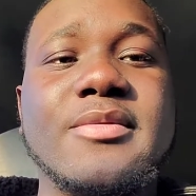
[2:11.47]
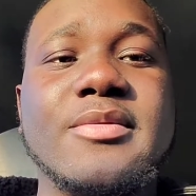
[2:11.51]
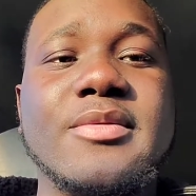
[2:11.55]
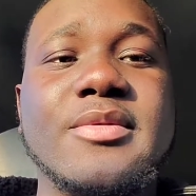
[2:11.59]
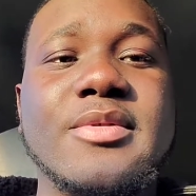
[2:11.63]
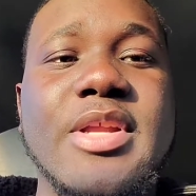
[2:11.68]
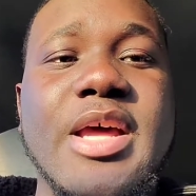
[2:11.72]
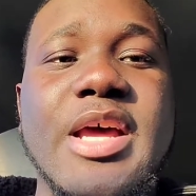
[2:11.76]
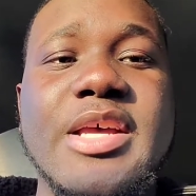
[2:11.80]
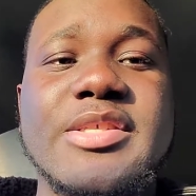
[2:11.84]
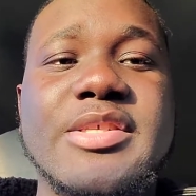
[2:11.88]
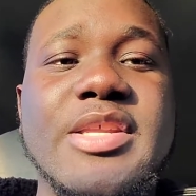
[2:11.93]

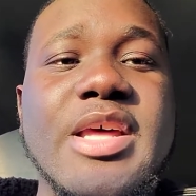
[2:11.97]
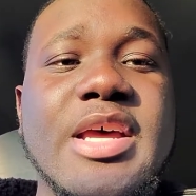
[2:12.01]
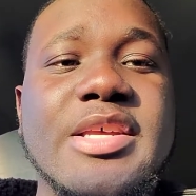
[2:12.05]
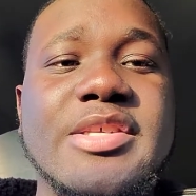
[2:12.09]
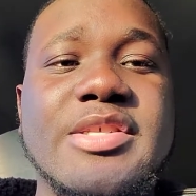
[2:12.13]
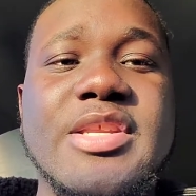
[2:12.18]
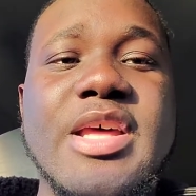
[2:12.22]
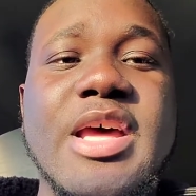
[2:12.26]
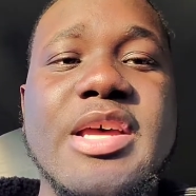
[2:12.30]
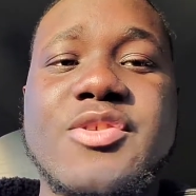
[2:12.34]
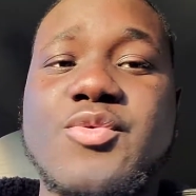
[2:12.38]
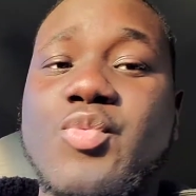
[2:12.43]

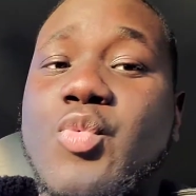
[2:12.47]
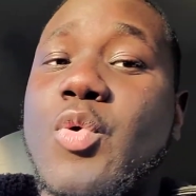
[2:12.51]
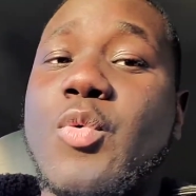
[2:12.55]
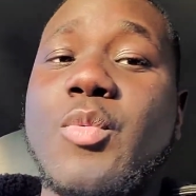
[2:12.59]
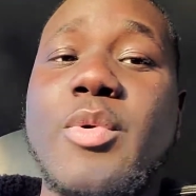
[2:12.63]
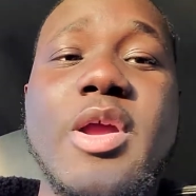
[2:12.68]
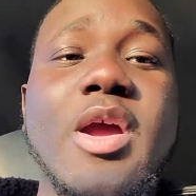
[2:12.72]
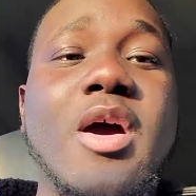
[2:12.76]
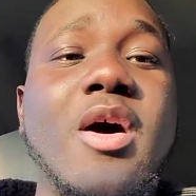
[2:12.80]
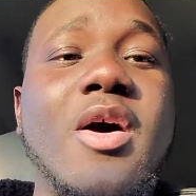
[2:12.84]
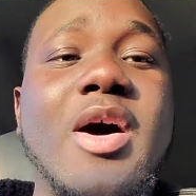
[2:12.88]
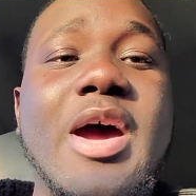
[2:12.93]
That's what
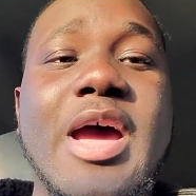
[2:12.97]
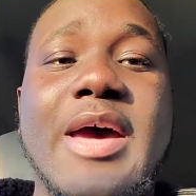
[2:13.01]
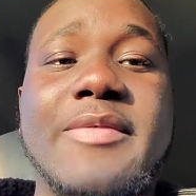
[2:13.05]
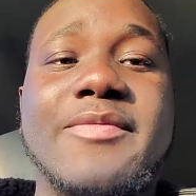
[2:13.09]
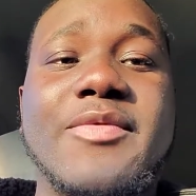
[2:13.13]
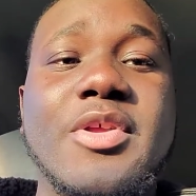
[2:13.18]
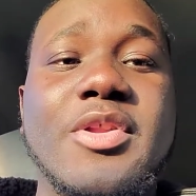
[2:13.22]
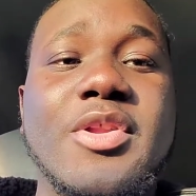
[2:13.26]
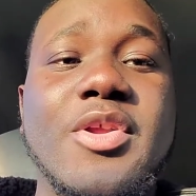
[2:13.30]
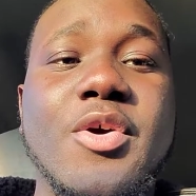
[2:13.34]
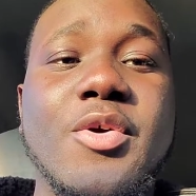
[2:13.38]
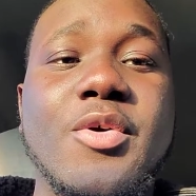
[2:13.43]
we all have
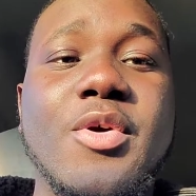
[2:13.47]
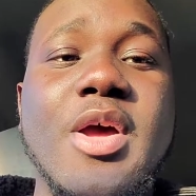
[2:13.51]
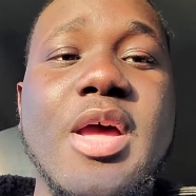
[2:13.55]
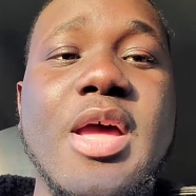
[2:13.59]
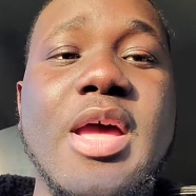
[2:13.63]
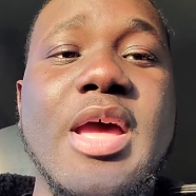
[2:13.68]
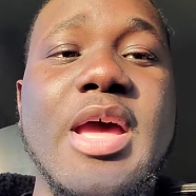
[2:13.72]
to do.